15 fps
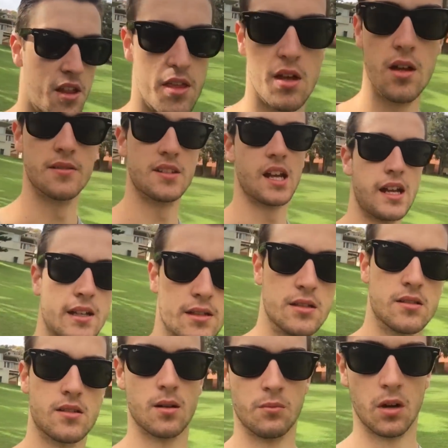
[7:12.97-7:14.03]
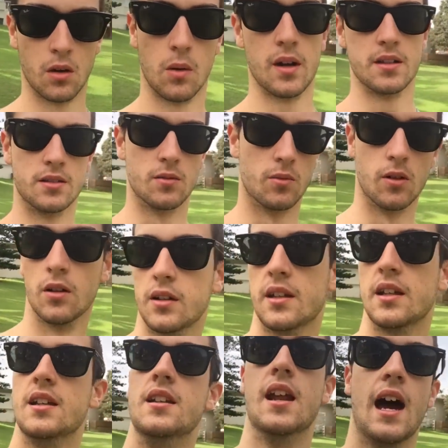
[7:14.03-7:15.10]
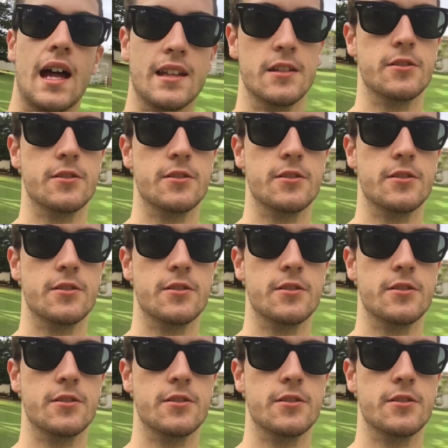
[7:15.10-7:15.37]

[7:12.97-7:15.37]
Thursday. Just on my way to work in at